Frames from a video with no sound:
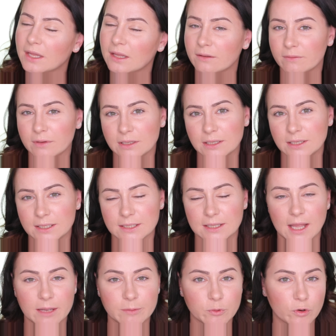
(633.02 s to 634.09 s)
with this
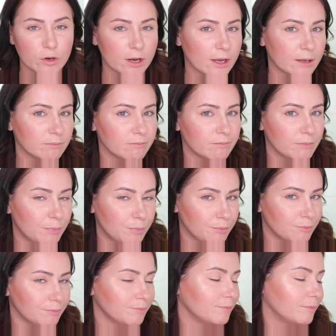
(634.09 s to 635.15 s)
Lime Crime
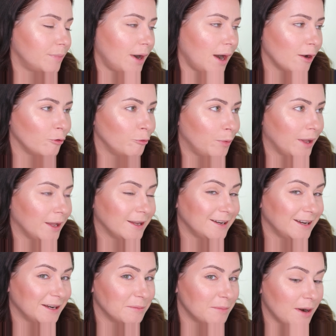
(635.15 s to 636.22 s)
brow pen
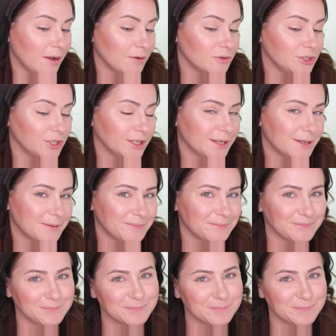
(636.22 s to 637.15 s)
and brow gel.